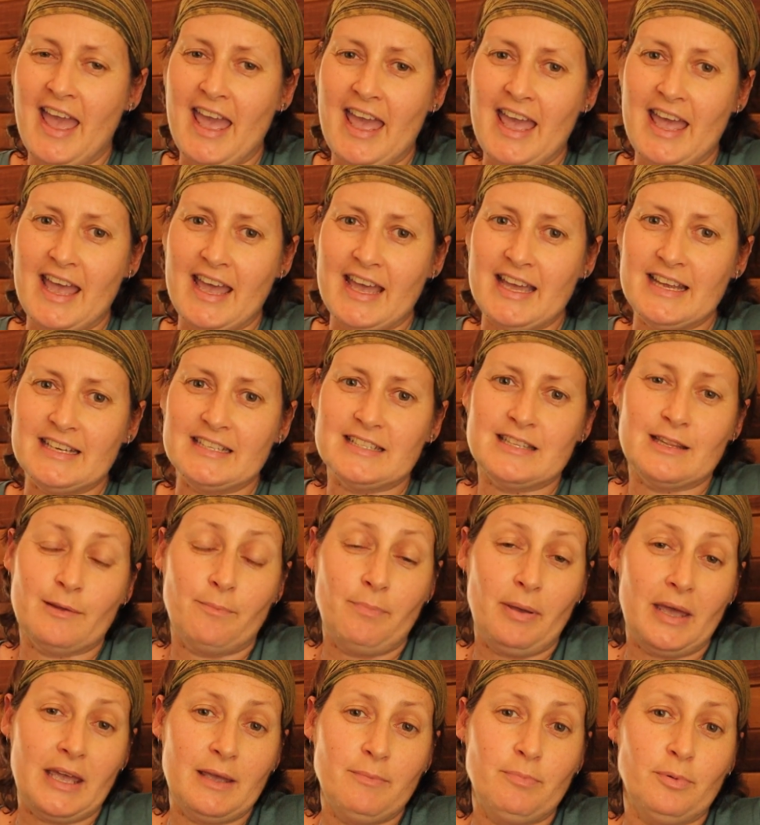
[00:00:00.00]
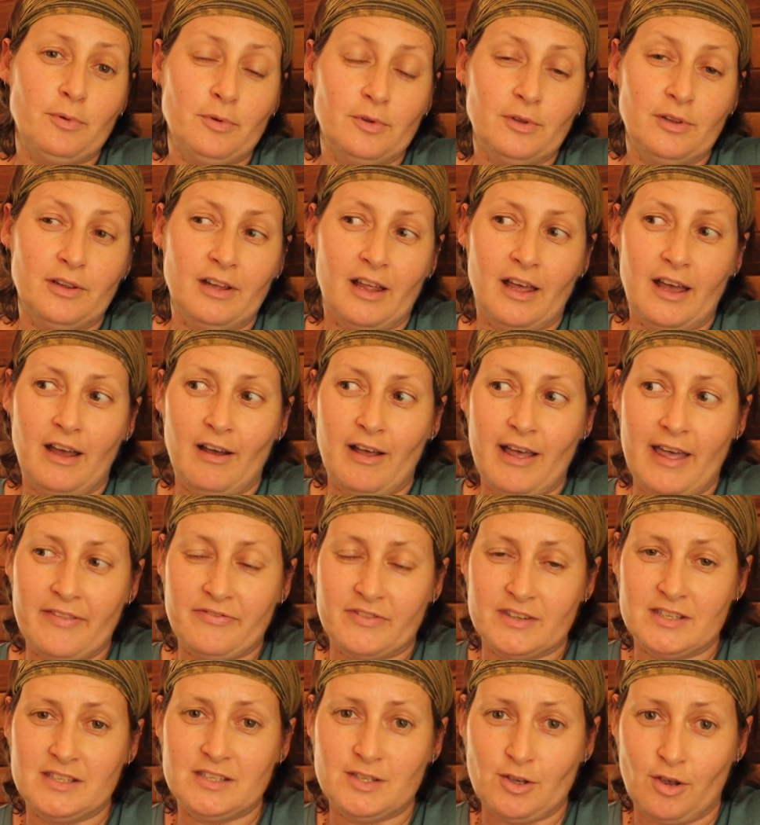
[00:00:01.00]
and the people at
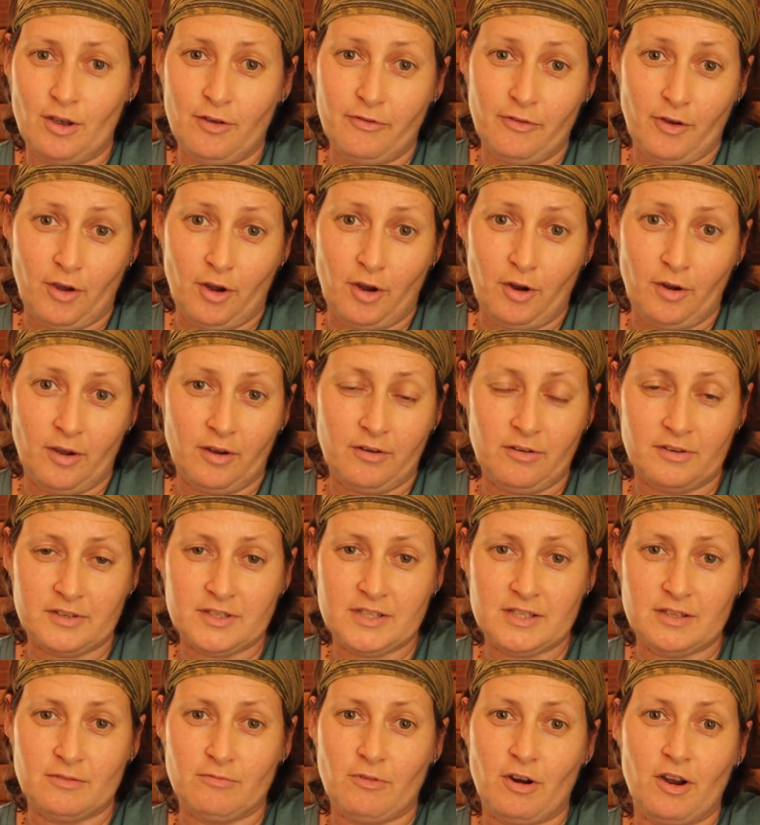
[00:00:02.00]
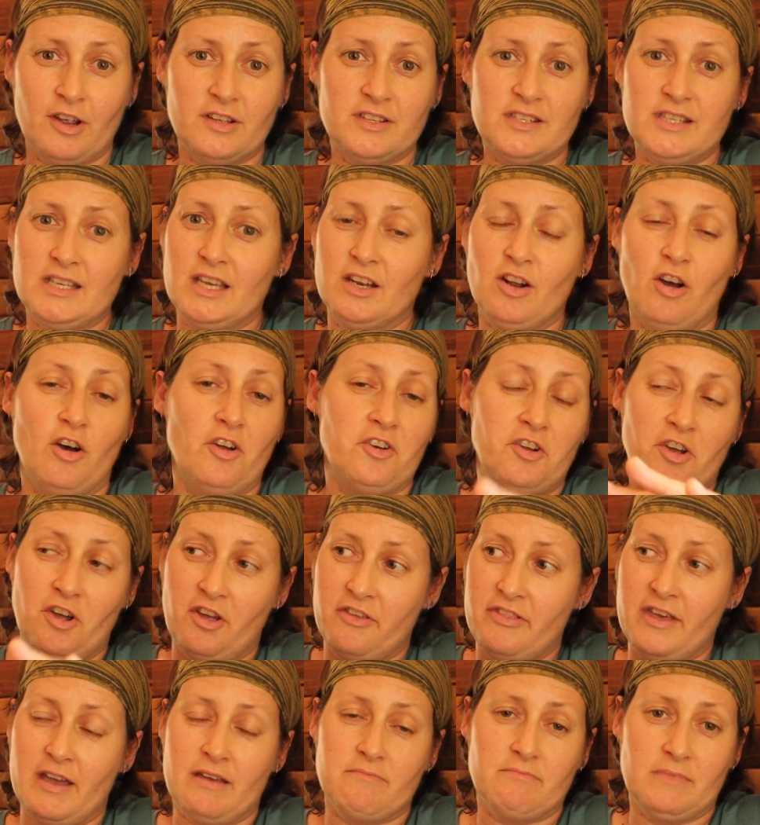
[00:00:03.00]
the servo across the road said, oh no,
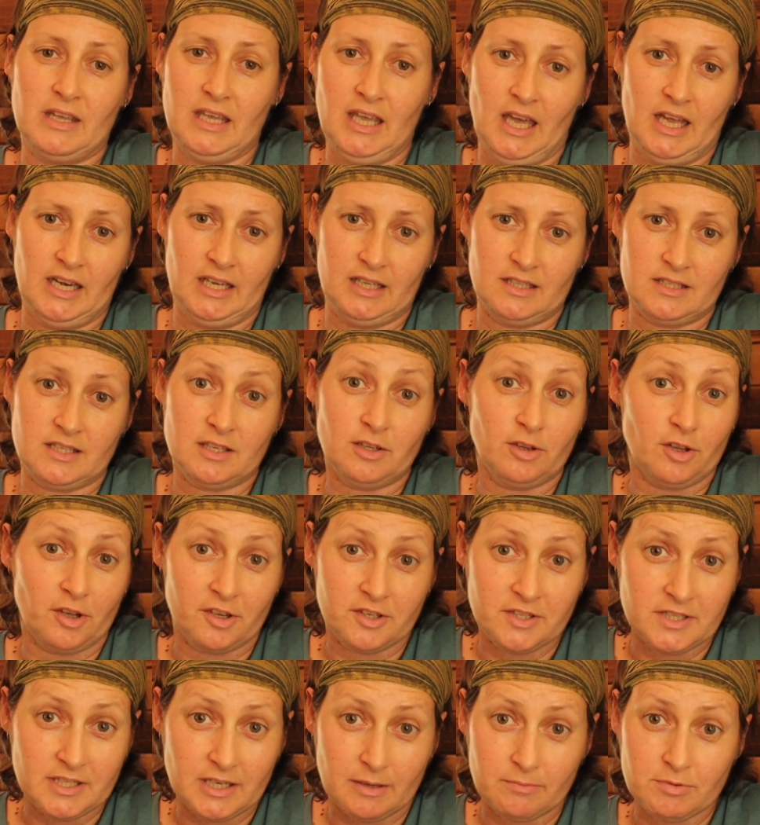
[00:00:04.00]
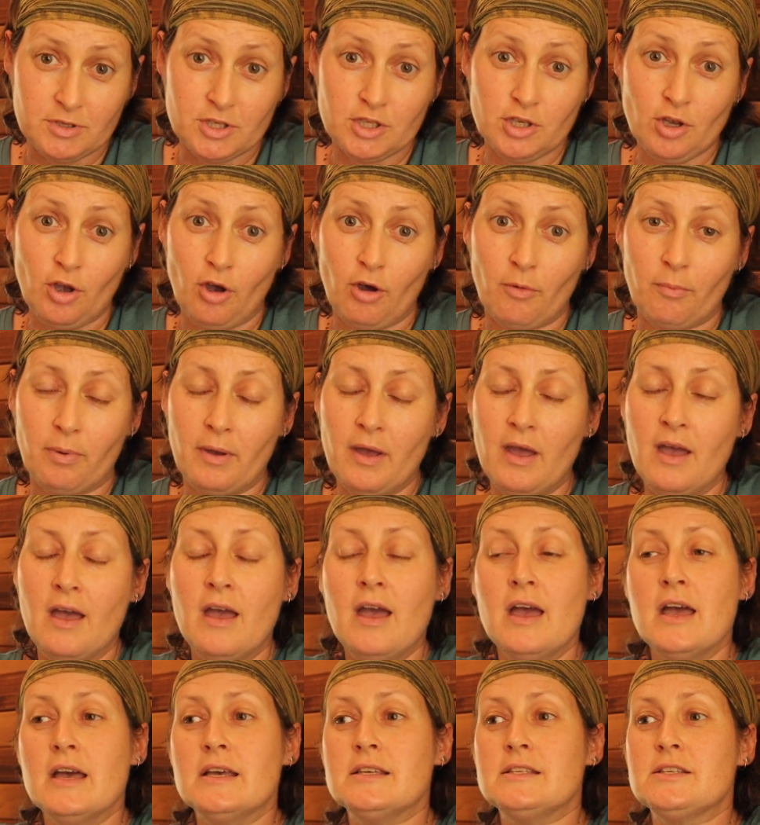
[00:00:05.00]
that mechanic's closed up shop.
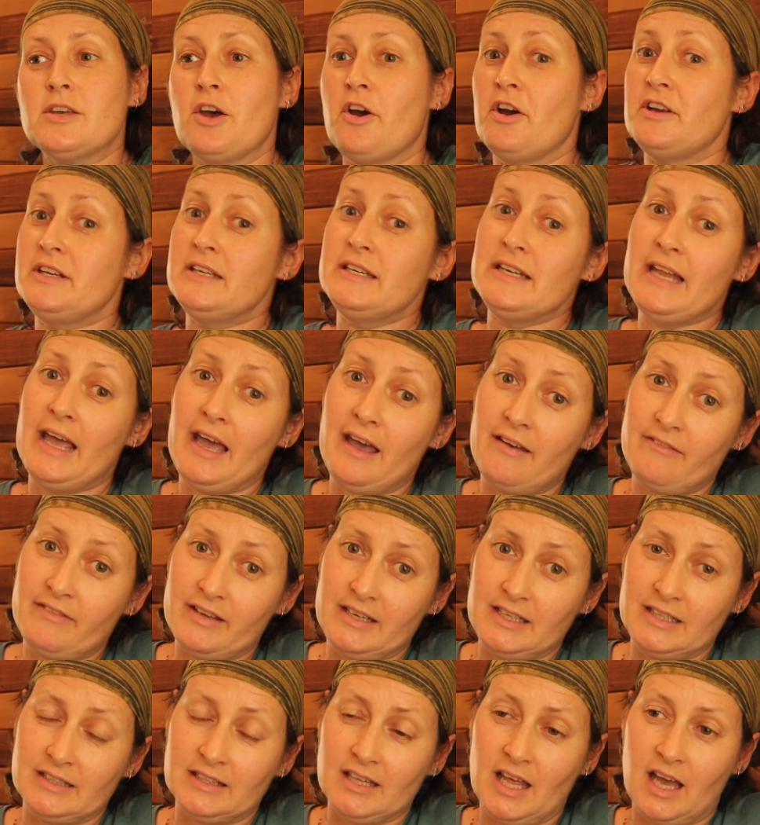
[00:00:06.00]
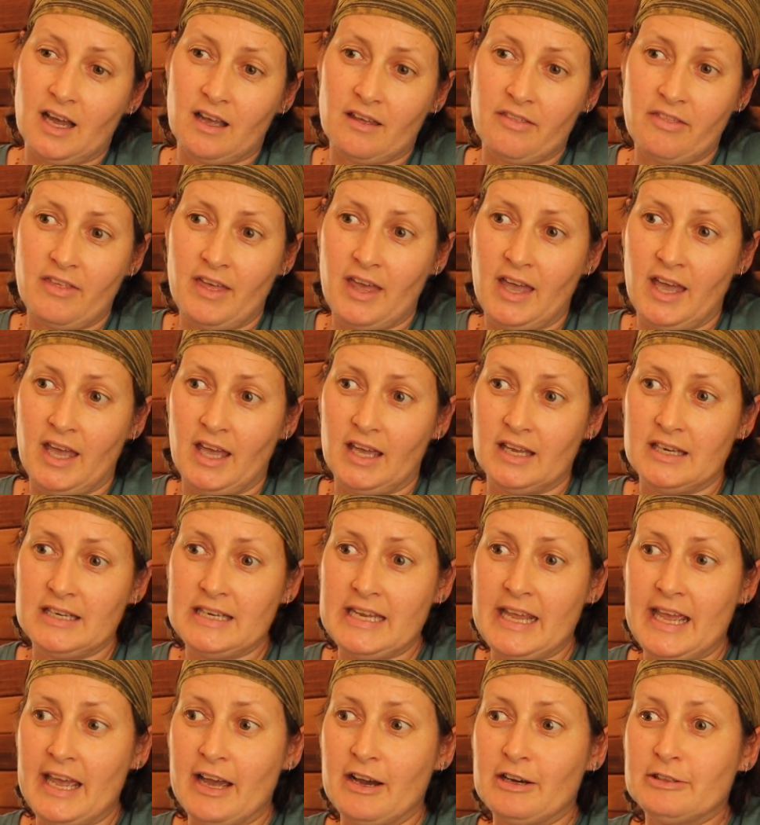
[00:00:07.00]
So I didn't have any luck there.
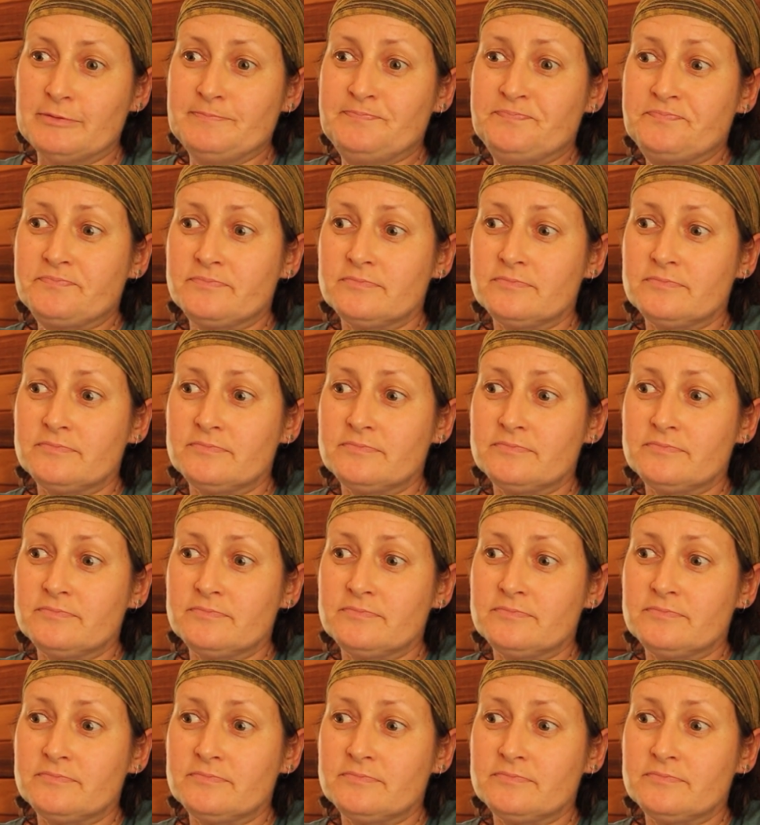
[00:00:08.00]
Now